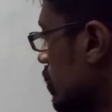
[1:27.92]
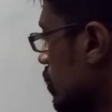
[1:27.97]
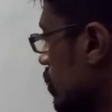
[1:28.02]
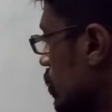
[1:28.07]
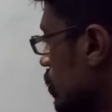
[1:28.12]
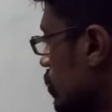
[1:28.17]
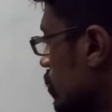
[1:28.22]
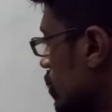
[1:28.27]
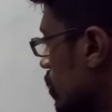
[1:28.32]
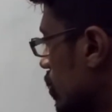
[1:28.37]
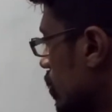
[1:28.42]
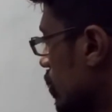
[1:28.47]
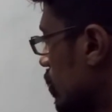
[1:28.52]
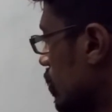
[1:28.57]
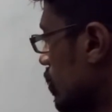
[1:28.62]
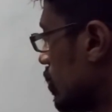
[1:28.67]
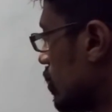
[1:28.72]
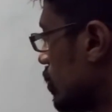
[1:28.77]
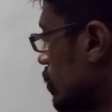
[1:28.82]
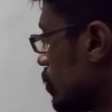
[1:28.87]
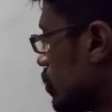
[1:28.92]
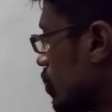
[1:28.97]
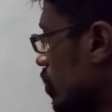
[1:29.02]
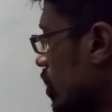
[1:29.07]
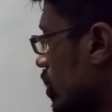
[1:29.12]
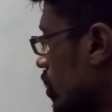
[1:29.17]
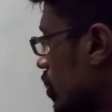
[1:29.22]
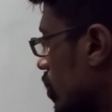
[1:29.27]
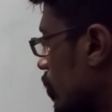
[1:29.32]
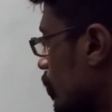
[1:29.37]
equal to 0.
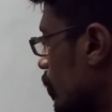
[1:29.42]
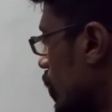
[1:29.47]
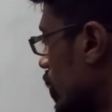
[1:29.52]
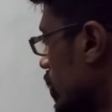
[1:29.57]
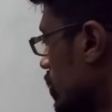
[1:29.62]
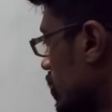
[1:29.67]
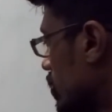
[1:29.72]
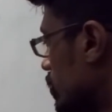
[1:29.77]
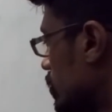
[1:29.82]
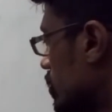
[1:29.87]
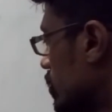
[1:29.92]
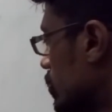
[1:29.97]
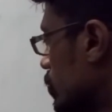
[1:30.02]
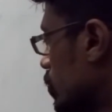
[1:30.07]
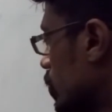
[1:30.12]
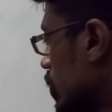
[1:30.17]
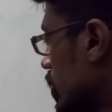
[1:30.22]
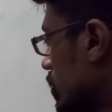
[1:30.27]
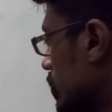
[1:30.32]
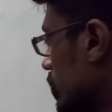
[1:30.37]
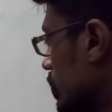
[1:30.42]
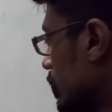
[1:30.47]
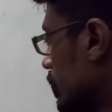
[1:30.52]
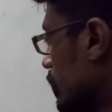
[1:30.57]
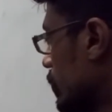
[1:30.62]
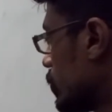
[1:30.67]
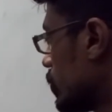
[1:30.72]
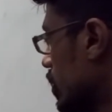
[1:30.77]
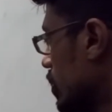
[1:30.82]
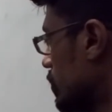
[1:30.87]
Square root of 1 is just 1.
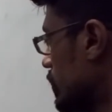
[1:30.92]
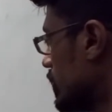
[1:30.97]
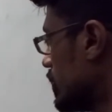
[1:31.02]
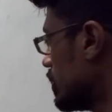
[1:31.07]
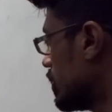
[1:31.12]
So